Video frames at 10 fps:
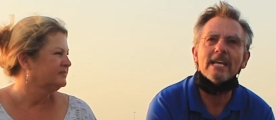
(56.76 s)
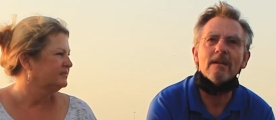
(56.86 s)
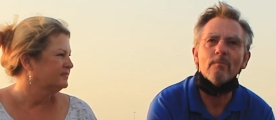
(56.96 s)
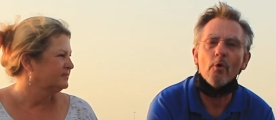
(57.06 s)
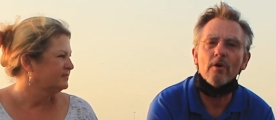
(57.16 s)

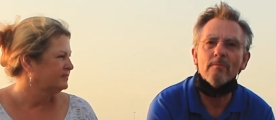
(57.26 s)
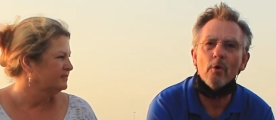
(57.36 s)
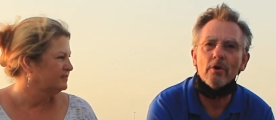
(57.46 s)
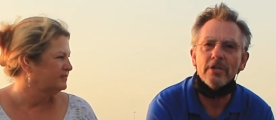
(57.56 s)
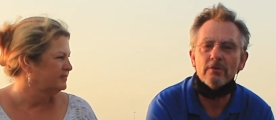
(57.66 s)
Speaker 1: get more and
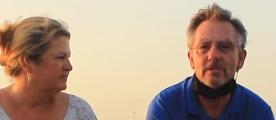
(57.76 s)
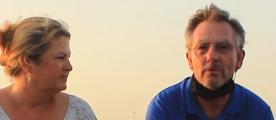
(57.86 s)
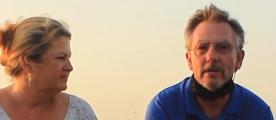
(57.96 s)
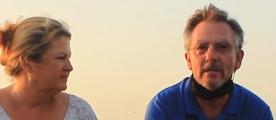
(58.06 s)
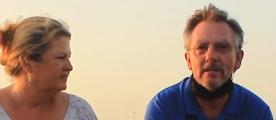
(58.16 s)
more
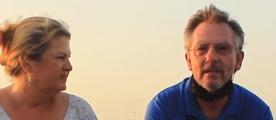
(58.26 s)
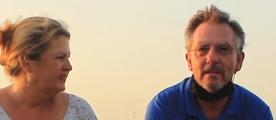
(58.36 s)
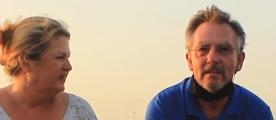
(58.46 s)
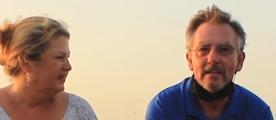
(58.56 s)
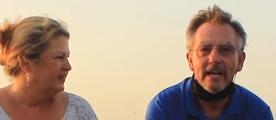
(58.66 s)
used to it.
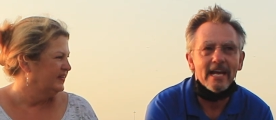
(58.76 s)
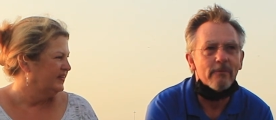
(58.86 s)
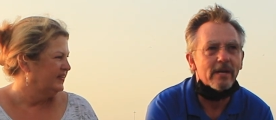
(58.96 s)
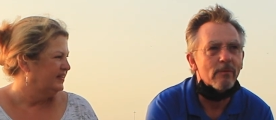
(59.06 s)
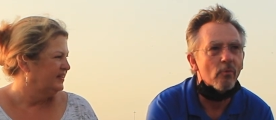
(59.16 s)

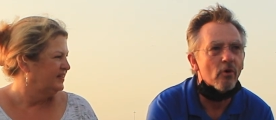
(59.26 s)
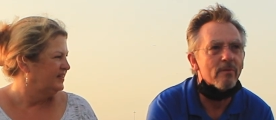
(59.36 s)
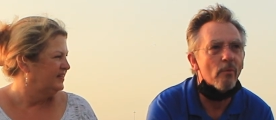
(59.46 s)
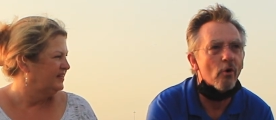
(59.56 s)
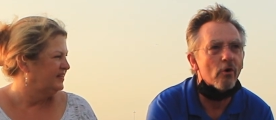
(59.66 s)
Uh, we get
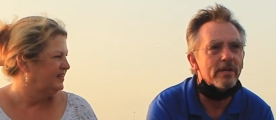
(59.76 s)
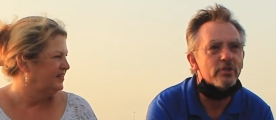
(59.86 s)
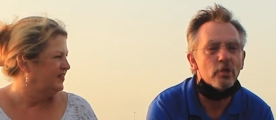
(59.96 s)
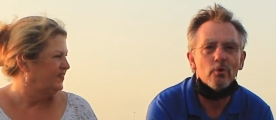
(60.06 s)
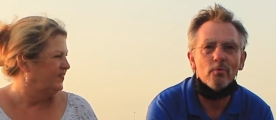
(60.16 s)
more and more
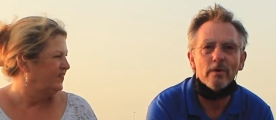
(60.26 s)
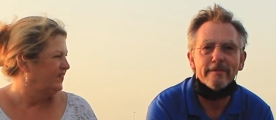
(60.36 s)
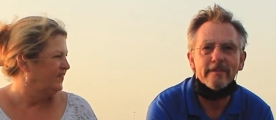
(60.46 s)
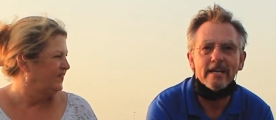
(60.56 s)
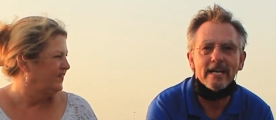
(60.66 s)
in tune
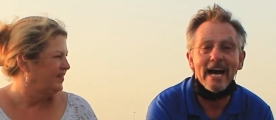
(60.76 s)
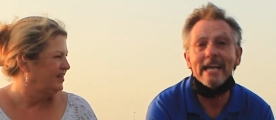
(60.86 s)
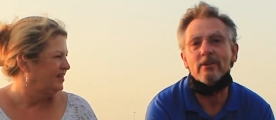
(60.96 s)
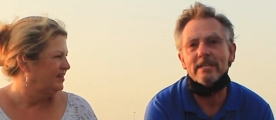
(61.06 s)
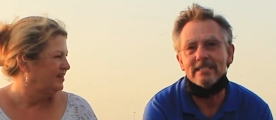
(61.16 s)
with uh,
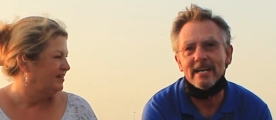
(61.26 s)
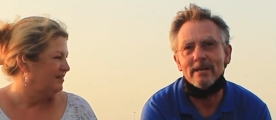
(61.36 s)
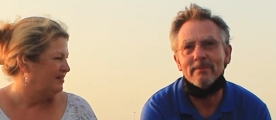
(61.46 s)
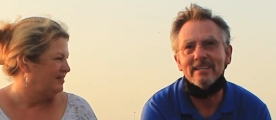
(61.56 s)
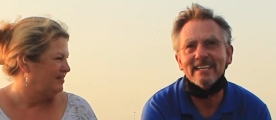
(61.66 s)
island time.